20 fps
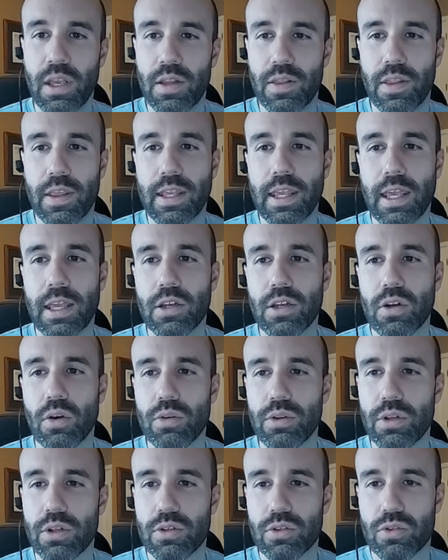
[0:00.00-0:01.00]
The king
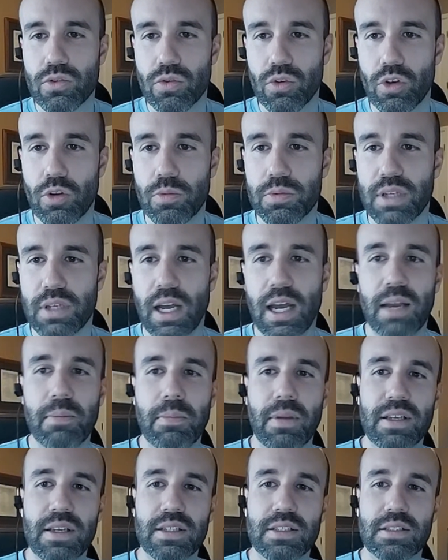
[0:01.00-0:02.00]
told the troops, I
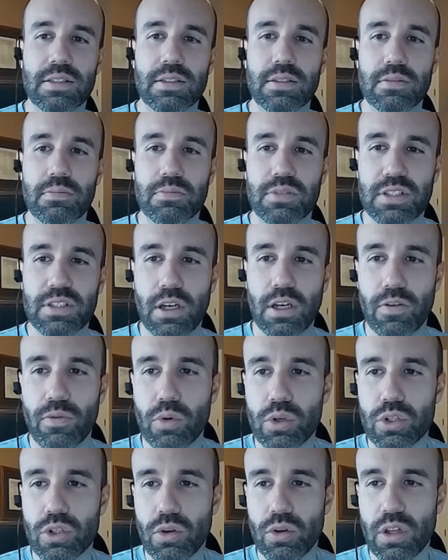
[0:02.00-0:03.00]
myself will
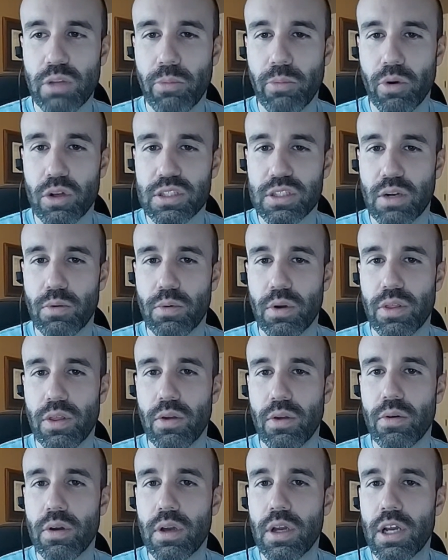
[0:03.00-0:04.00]
surely march out with you.